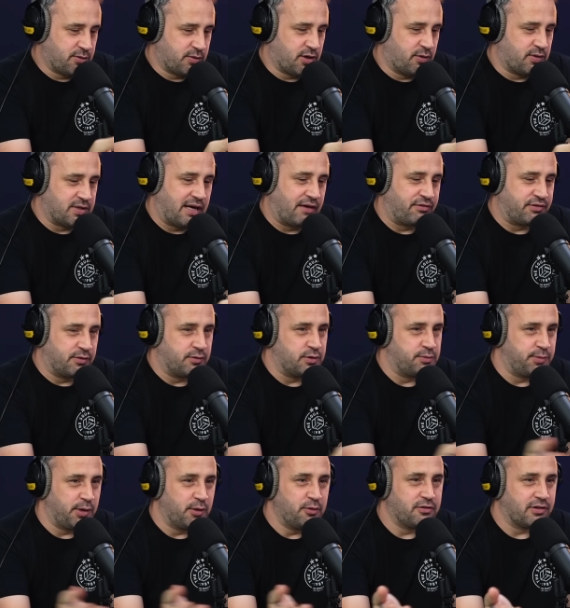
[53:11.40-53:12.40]
was always after. It was
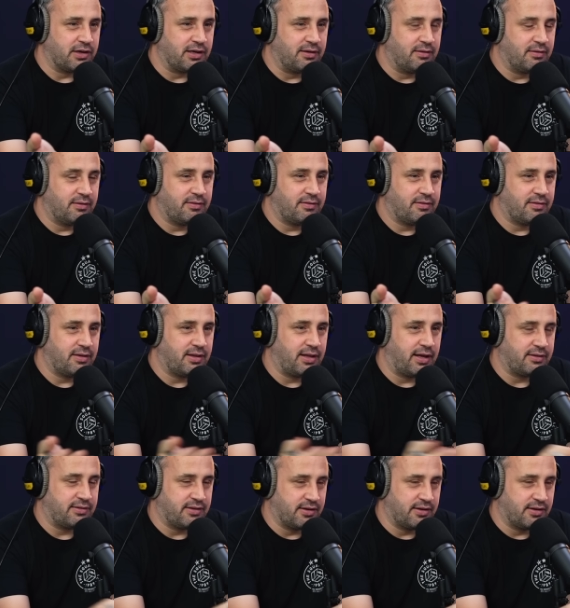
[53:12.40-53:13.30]
beauty, like